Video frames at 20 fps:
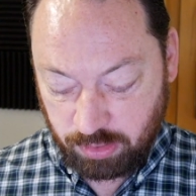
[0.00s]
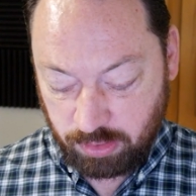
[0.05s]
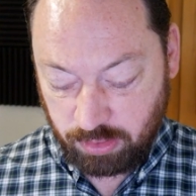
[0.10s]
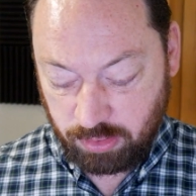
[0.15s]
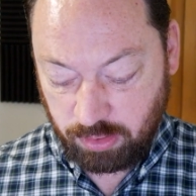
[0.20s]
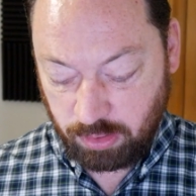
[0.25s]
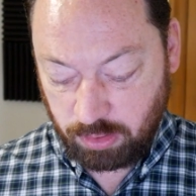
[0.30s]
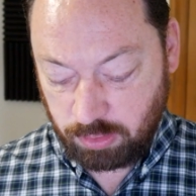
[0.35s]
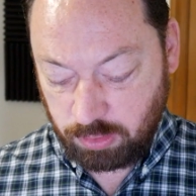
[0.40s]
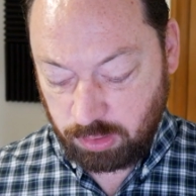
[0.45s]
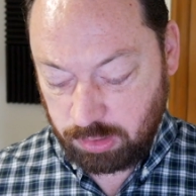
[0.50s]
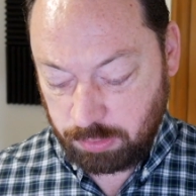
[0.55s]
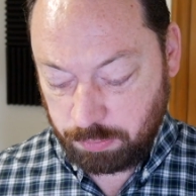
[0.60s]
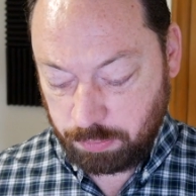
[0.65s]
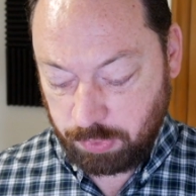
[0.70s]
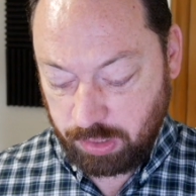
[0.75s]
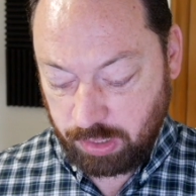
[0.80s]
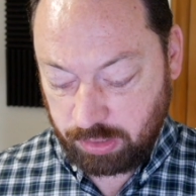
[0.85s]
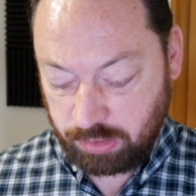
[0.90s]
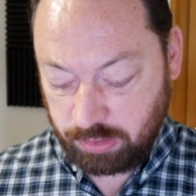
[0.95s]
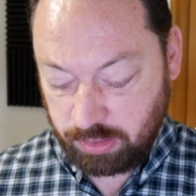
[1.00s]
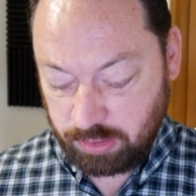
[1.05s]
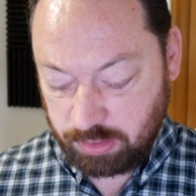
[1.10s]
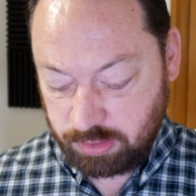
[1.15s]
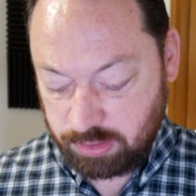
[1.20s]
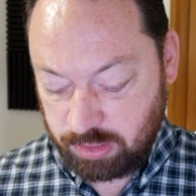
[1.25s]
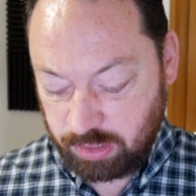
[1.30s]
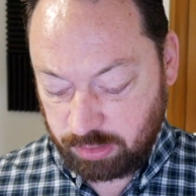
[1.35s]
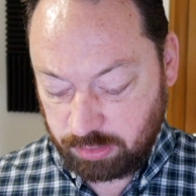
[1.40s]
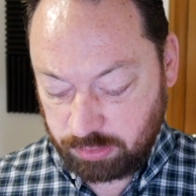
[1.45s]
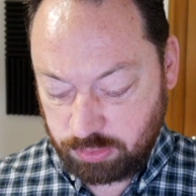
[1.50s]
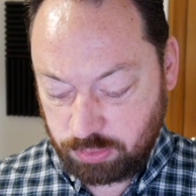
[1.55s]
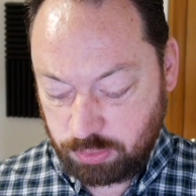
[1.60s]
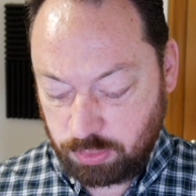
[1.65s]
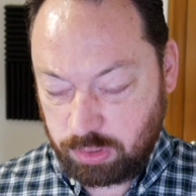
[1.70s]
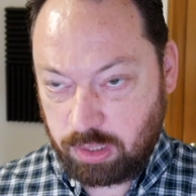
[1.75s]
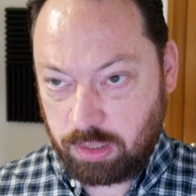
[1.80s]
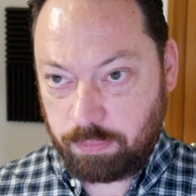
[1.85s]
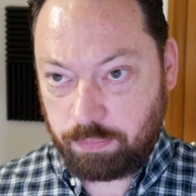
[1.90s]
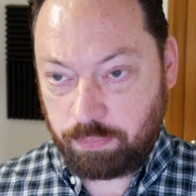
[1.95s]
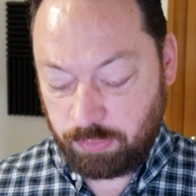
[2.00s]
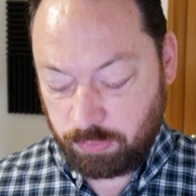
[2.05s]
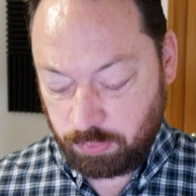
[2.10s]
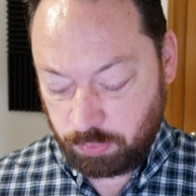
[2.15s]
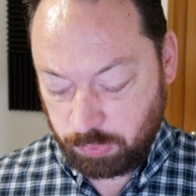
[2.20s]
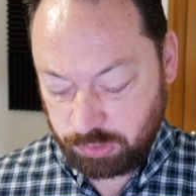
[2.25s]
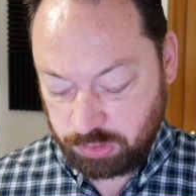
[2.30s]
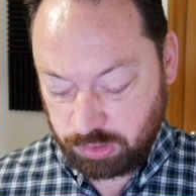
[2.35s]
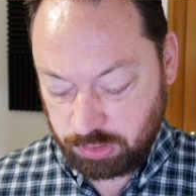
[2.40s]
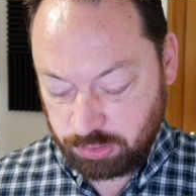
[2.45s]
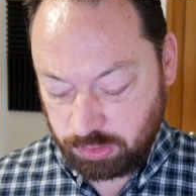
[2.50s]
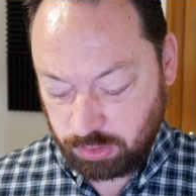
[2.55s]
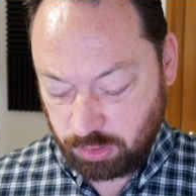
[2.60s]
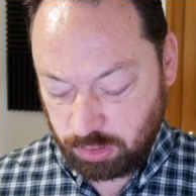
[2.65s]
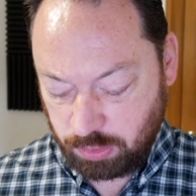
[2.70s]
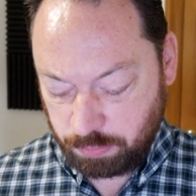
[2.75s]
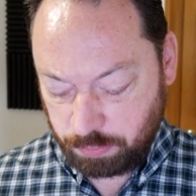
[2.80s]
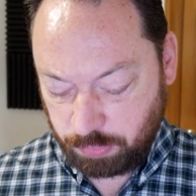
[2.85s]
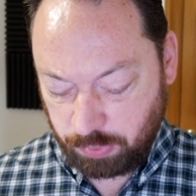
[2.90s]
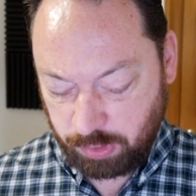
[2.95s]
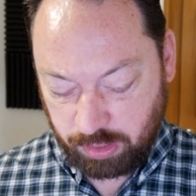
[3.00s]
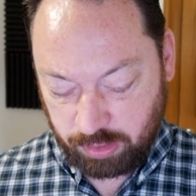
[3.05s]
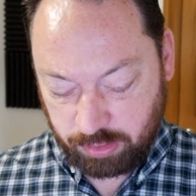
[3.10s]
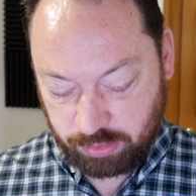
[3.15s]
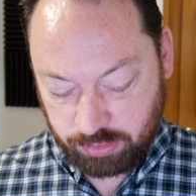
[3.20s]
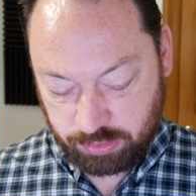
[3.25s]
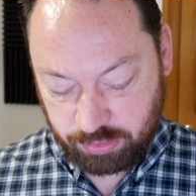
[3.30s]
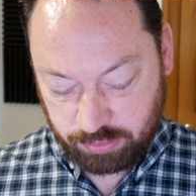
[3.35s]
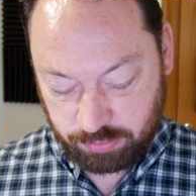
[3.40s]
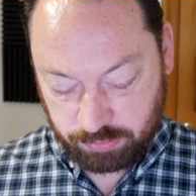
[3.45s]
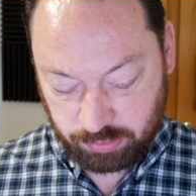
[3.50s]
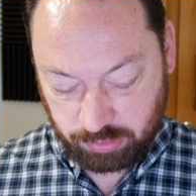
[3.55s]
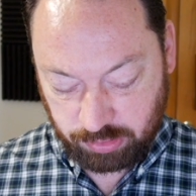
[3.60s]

they're going to break this downstream, which in turn breaks,